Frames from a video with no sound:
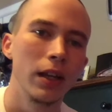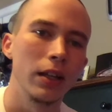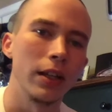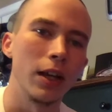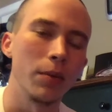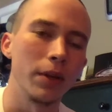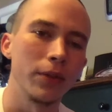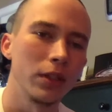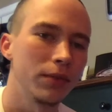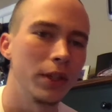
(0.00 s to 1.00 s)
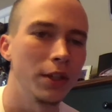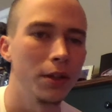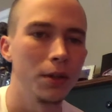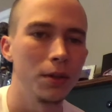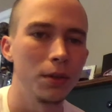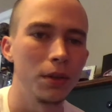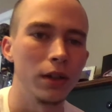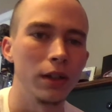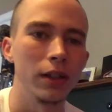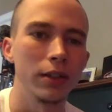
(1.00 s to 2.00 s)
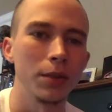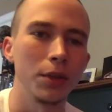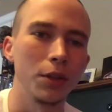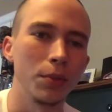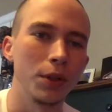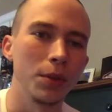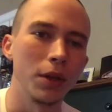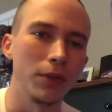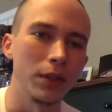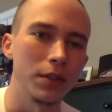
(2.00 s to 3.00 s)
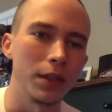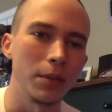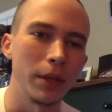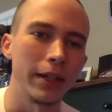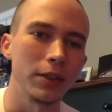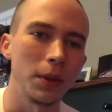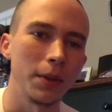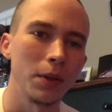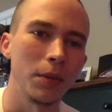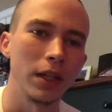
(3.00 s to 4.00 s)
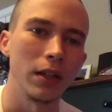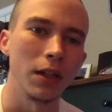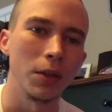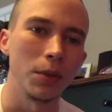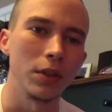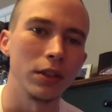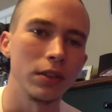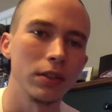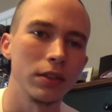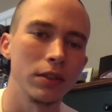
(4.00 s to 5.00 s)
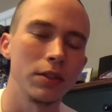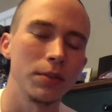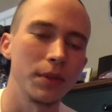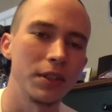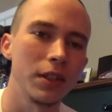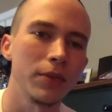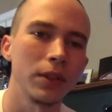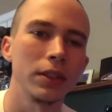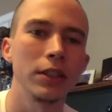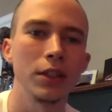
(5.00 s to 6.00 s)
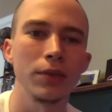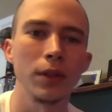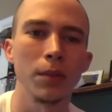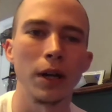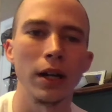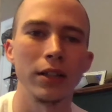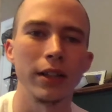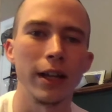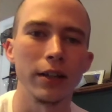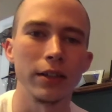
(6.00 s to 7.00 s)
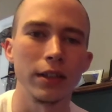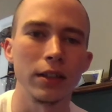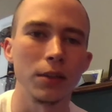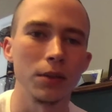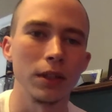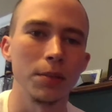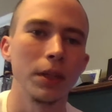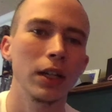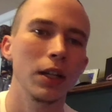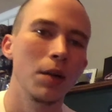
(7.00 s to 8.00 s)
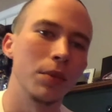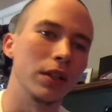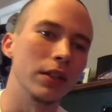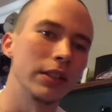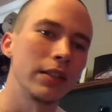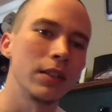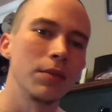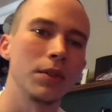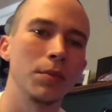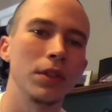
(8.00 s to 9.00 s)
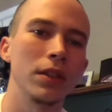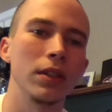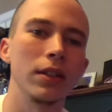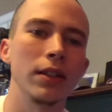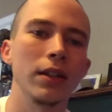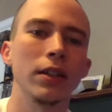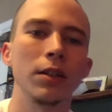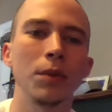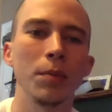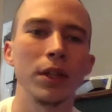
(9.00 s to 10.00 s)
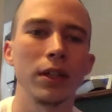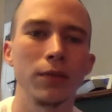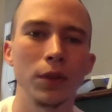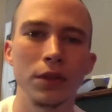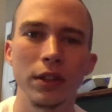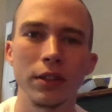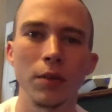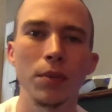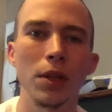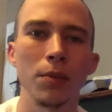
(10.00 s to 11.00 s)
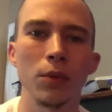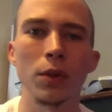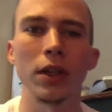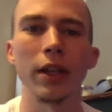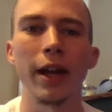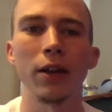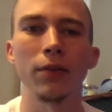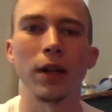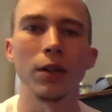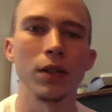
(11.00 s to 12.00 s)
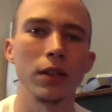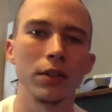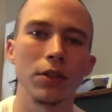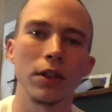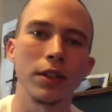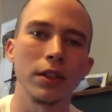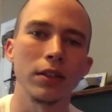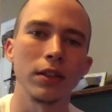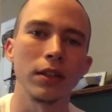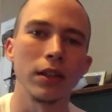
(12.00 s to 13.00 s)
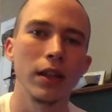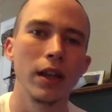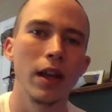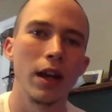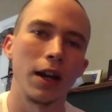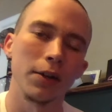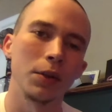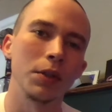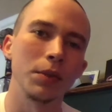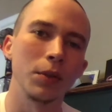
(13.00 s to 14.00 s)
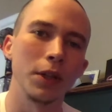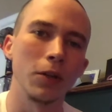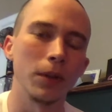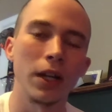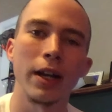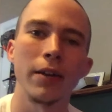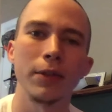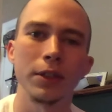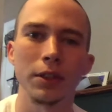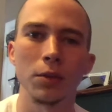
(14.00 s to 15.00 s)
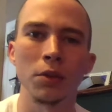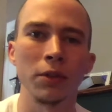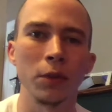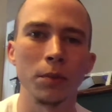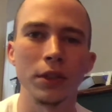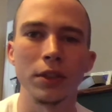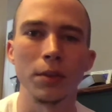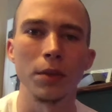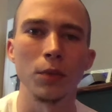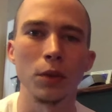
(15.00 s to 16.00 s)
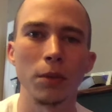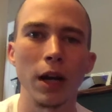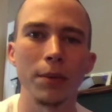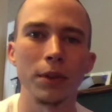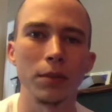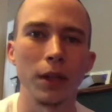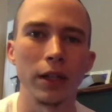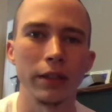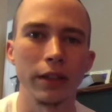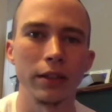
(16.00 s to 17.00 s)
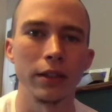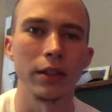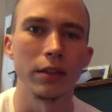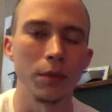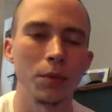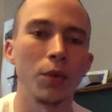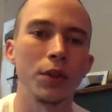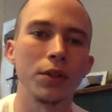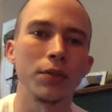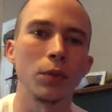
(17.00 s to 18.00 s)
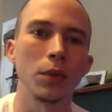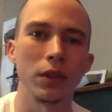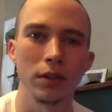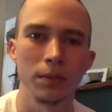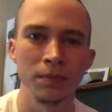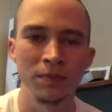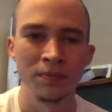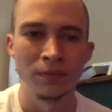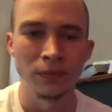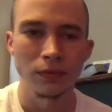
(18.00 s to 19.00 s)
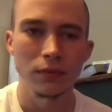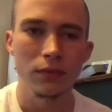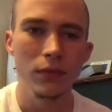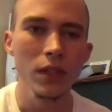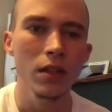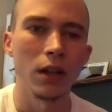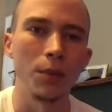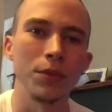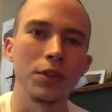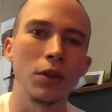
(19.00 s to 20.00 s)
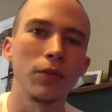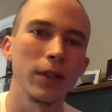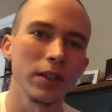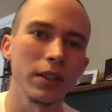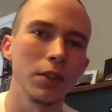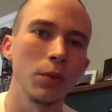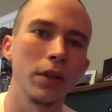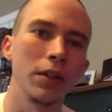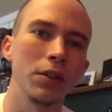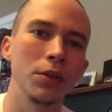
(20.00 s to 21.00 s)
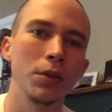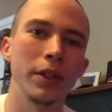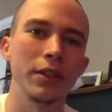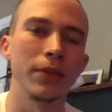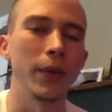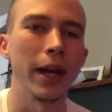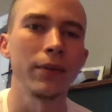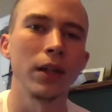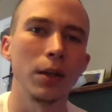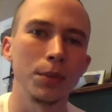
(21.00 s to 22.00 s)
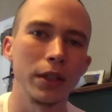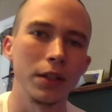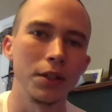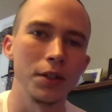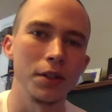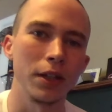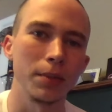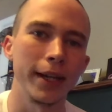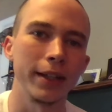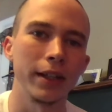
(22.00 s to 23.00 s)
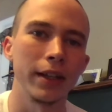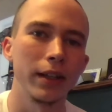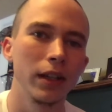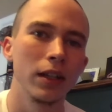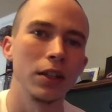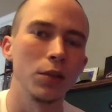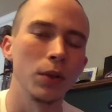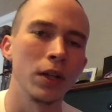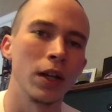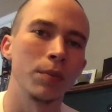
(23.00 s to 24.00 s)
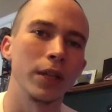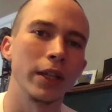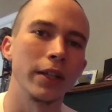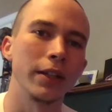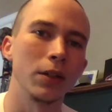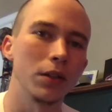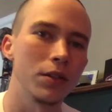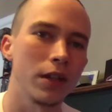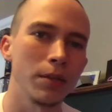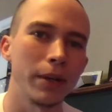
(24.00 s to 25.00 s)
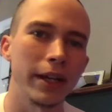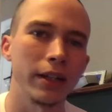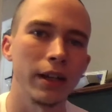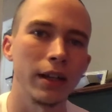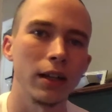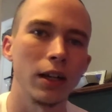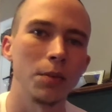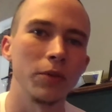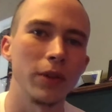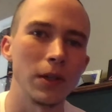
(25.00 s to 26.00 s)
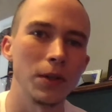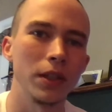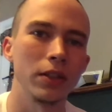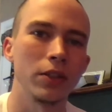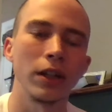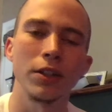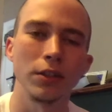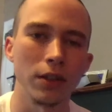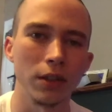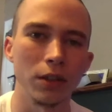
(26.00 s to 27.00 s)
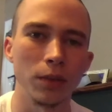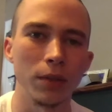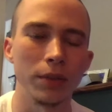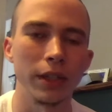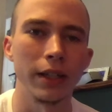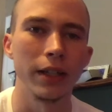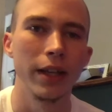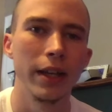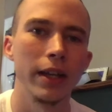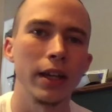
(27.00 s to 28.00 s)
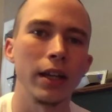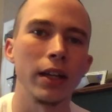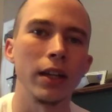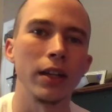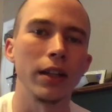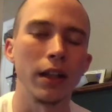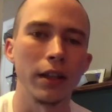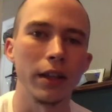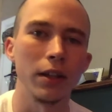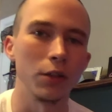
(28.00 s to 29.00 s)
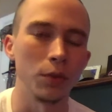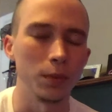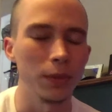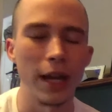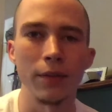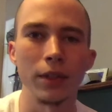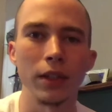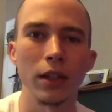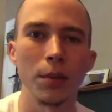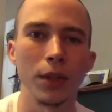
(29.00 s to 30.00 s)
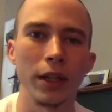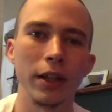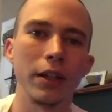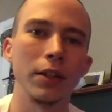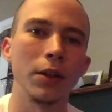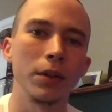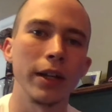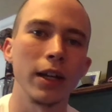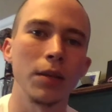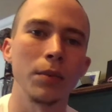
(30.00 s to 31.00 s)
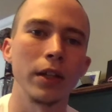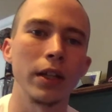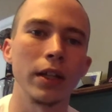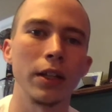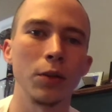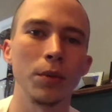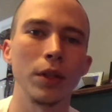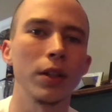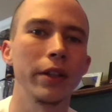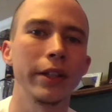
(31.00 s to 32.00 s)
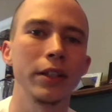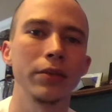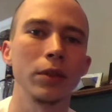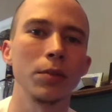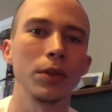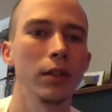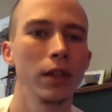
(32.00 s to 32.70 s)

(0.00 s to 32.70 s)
Now, my first video seemed to do pretty well for the StrikePack, so I'm going to make another one specifically just for the mods and how to set those up, because that seems to be a bit confusing to some people and how to follow the instructions. And I'm going to be going over not every single one of them, but some of the more popular mods, I'd say some of the more useful ones. So first thing you want to do is, if you haven't updated your StrikePack yet, you want to update it. Go to StrikePack.com and follow the instructions on their website, and then you'll have it updated in no time, and it'll be on the latest firmware.